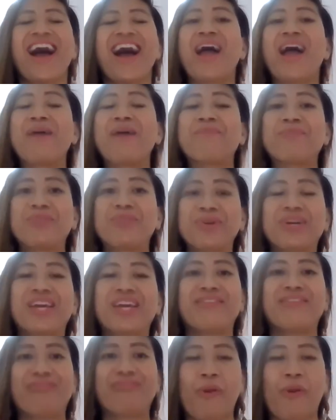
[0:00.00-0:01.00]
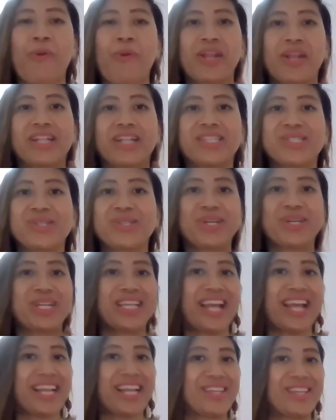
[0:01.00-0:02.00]
I am looking forward to
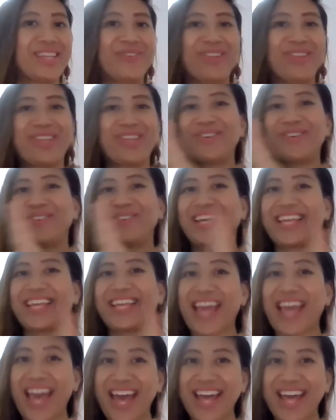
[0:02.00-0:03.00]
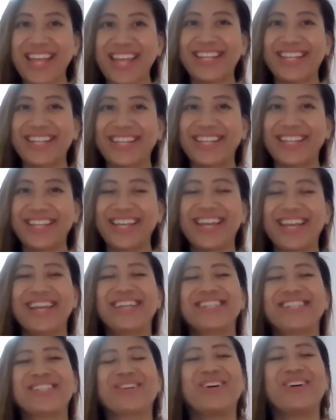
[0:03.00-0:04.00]
connecting with you again.
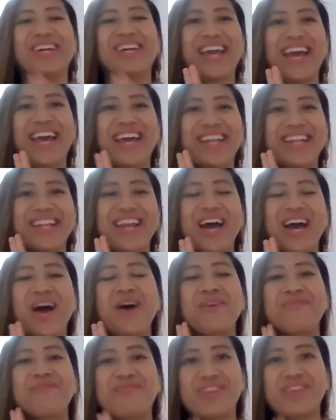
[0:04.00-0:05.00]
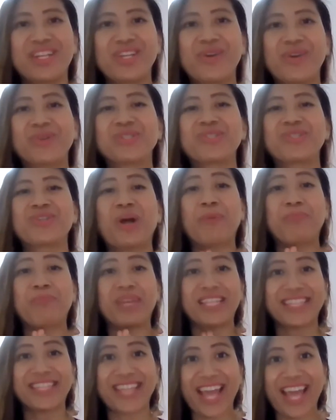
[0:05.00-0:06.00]
So again, videos
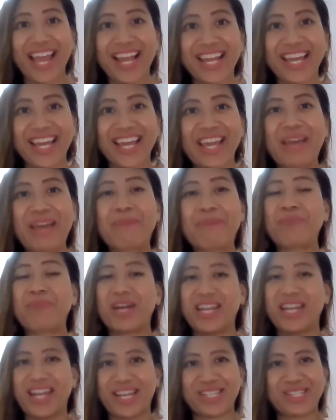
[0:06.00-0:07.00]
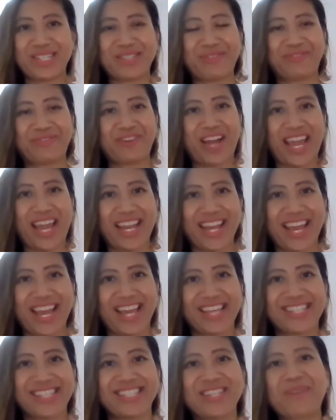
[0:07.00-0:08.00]
dropping daily, Mondays to
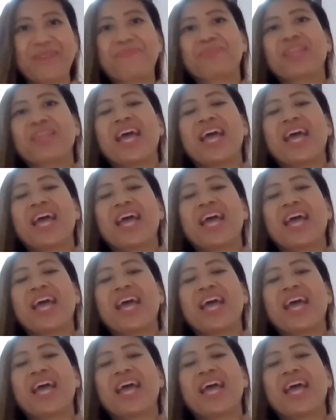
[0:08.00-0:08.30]
Fridays.